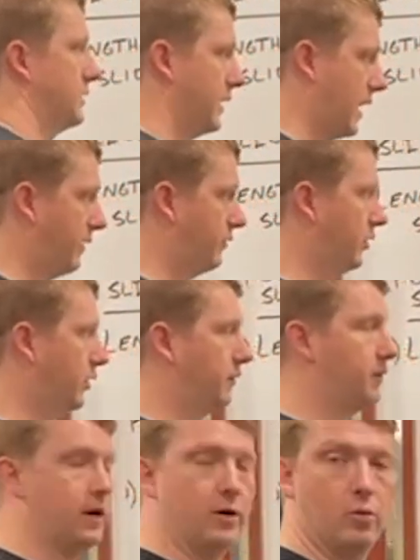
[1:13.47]
can have your
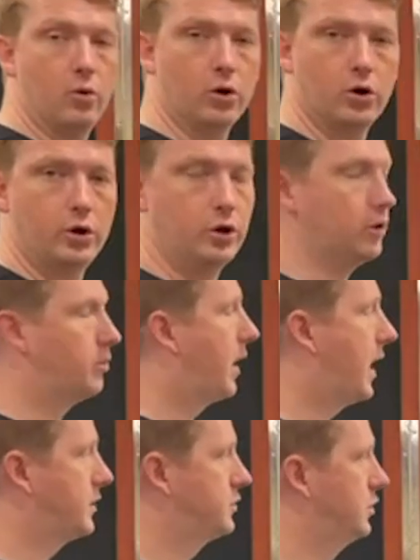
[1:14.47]
defender work on your
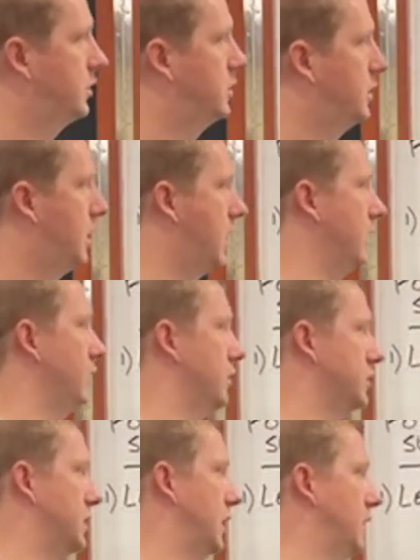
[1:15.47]
posture, uh, your
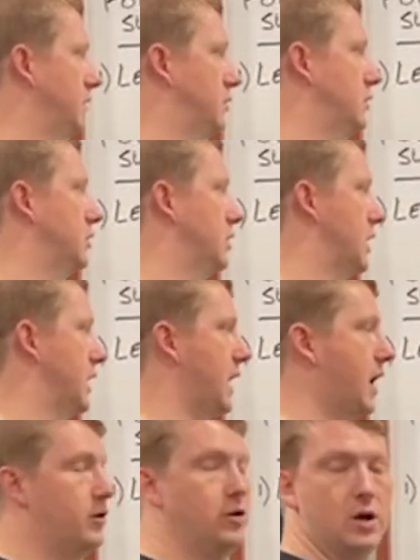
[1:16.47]
stance, uh, and
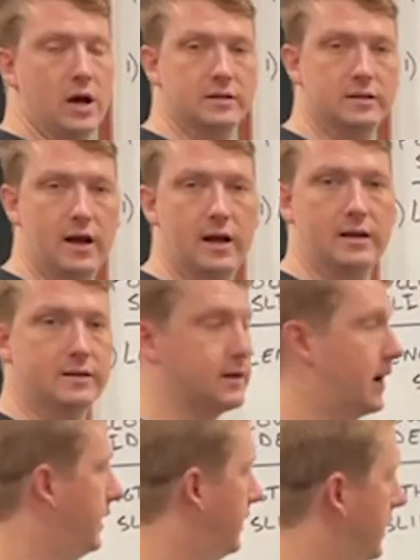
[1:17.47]
how you guys slide
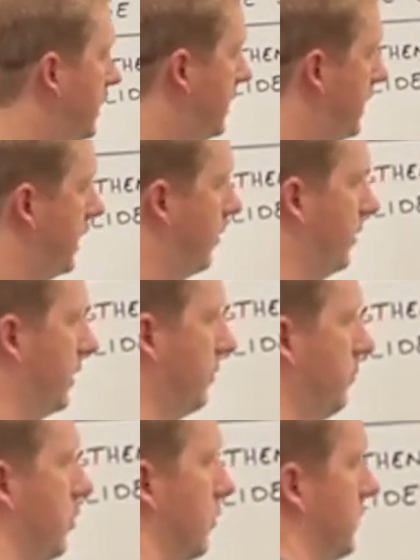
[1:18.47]
inside. And we can move